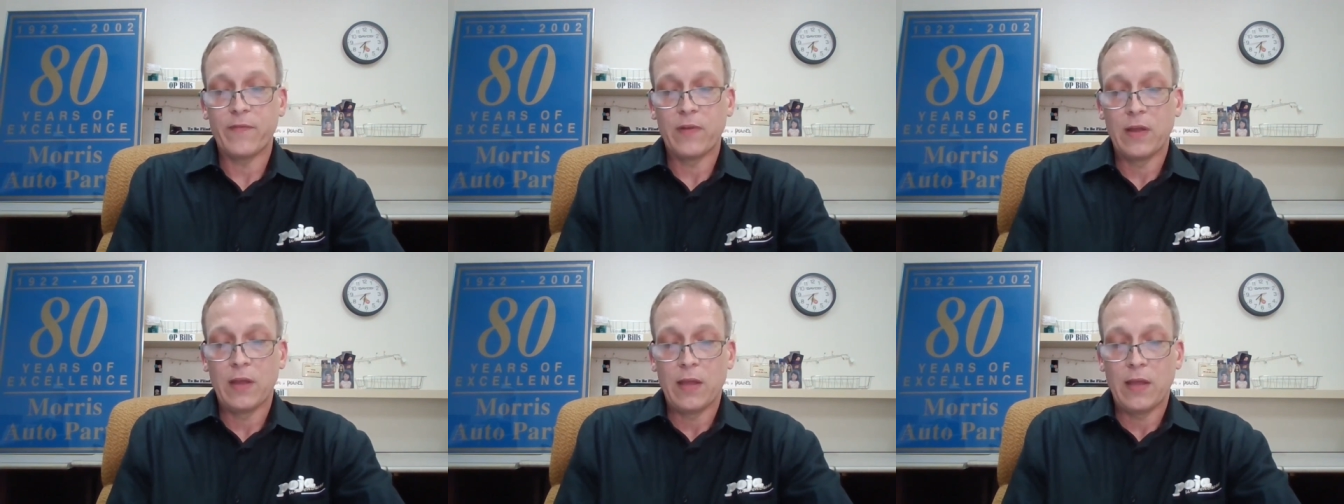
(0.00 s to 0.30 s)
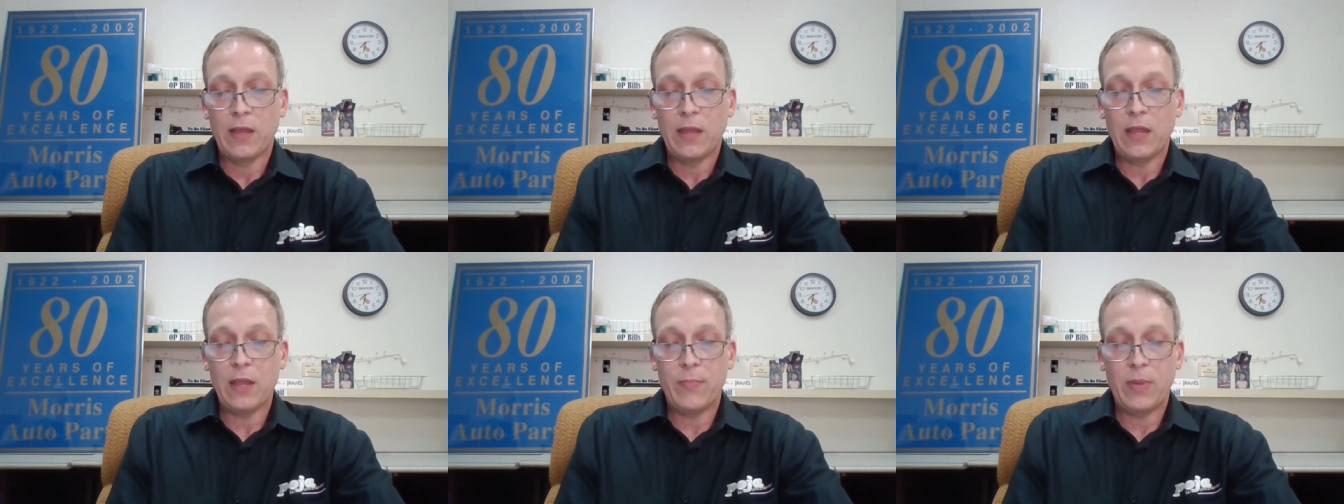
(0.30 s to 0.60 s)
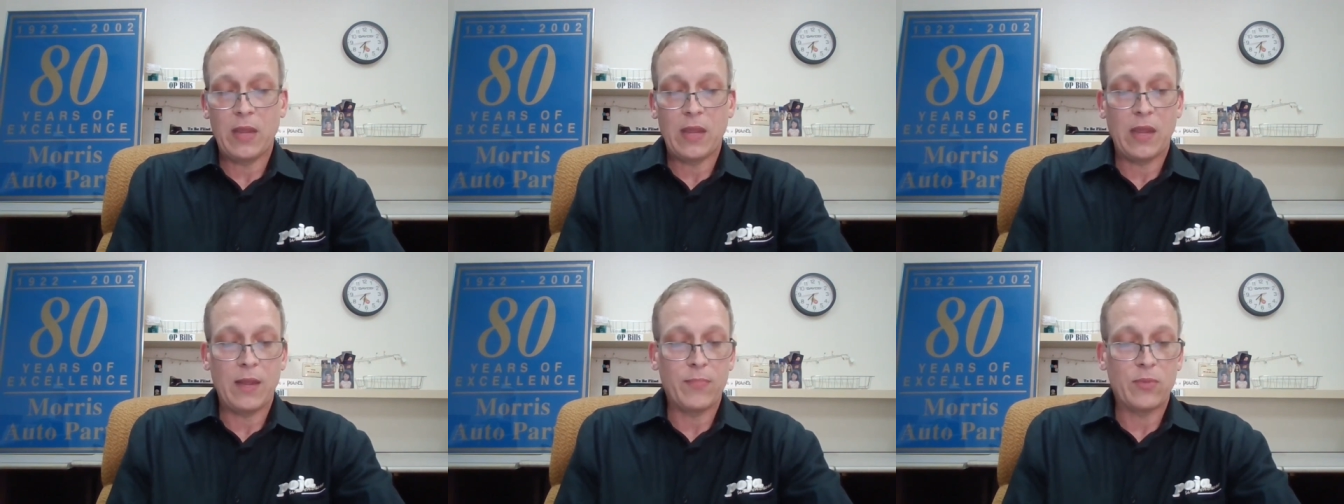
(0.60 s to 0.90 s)
he became
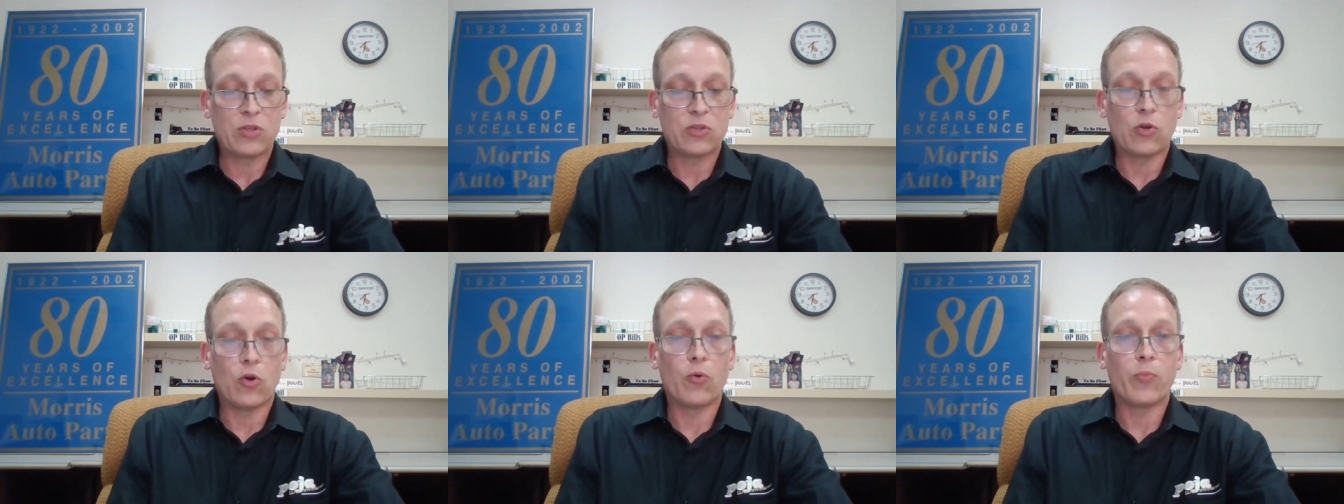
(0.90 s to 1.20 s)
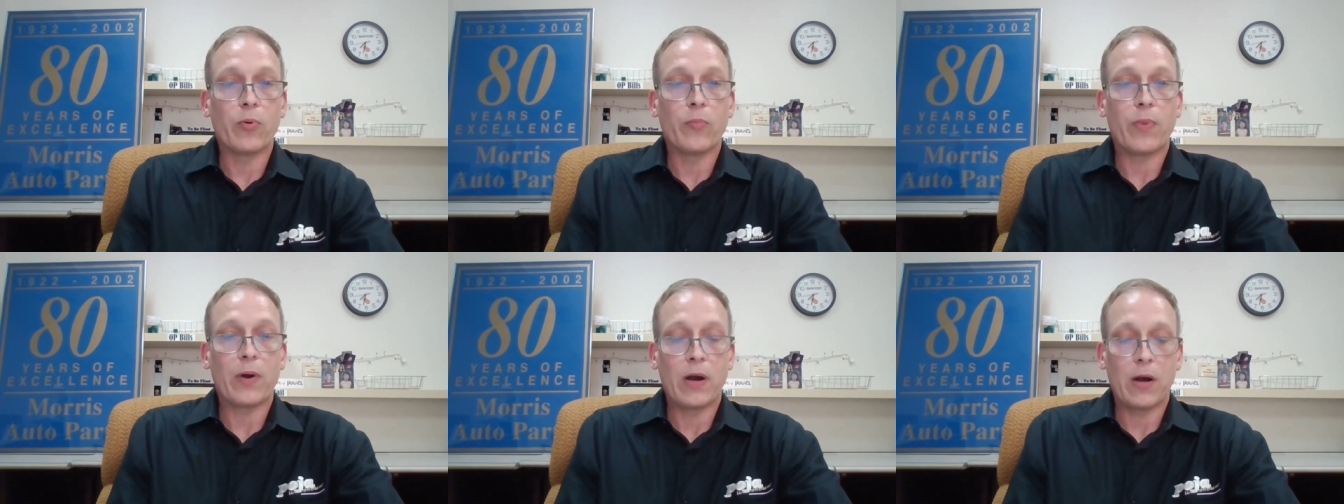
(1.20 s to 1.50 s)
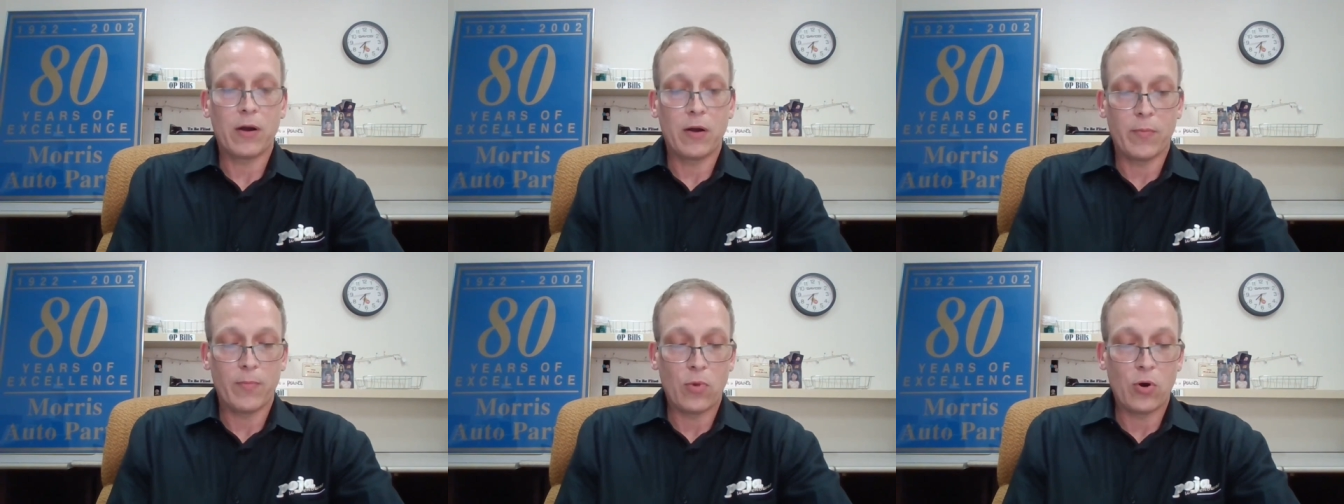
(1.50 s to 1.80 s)
the sole proprietor of
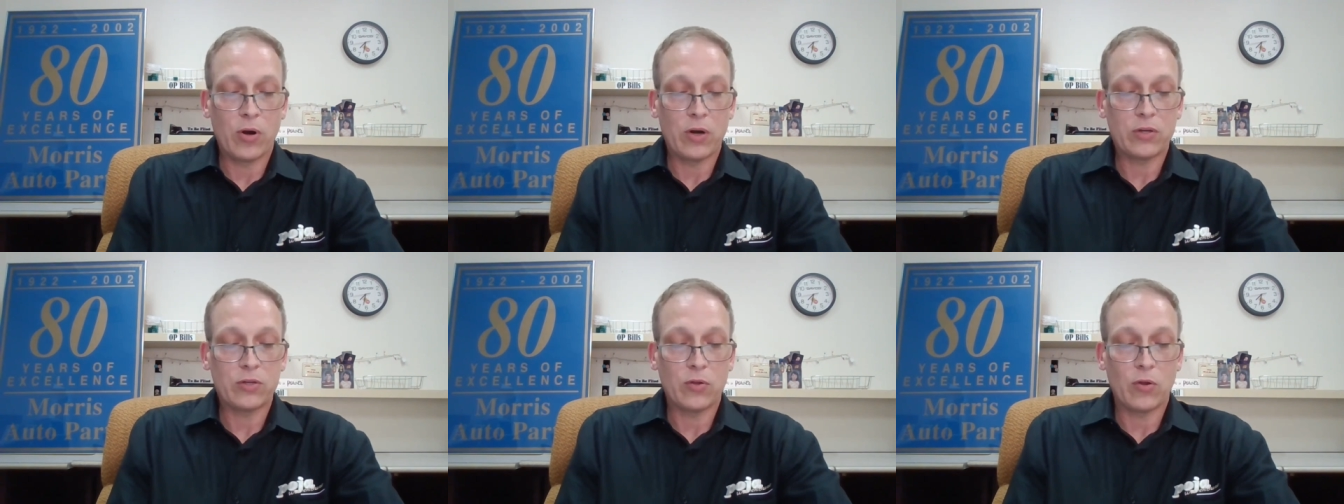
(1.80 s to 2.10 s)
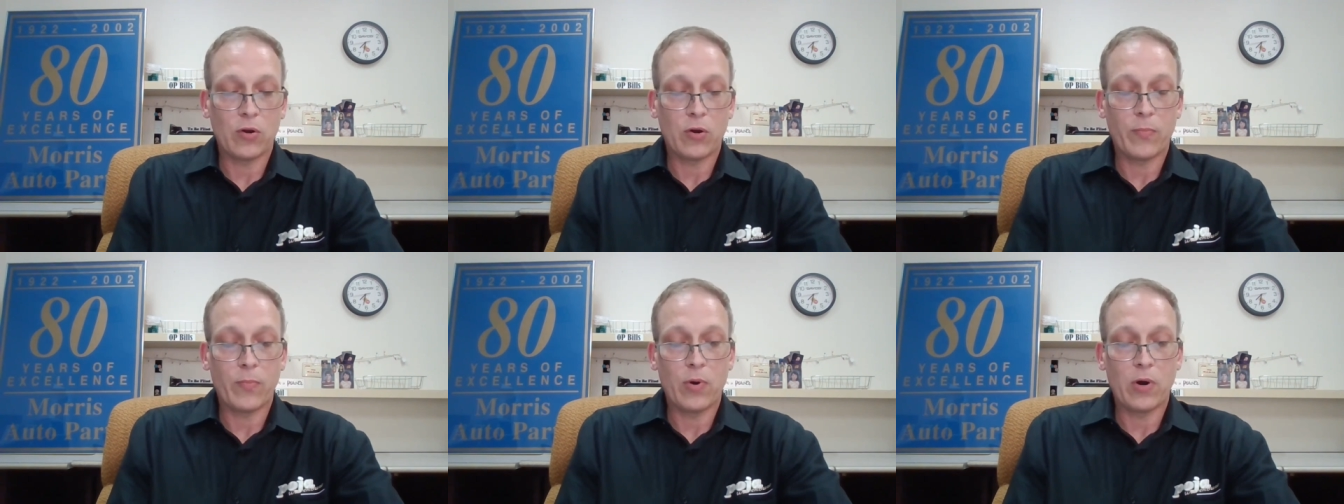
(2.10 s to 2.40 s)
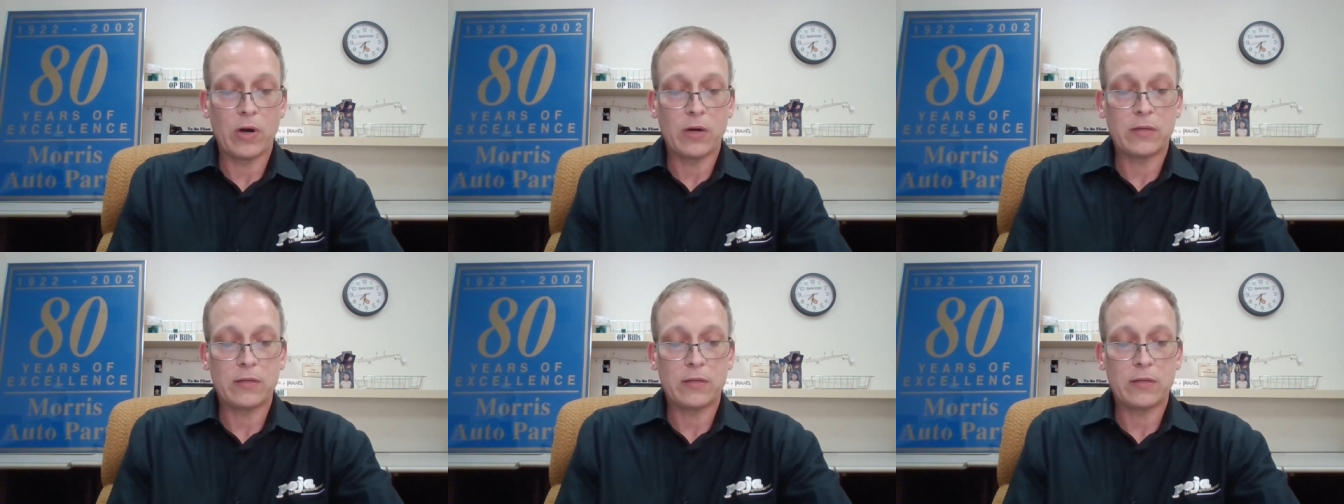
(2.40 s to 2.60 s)
Morris Auto Parts.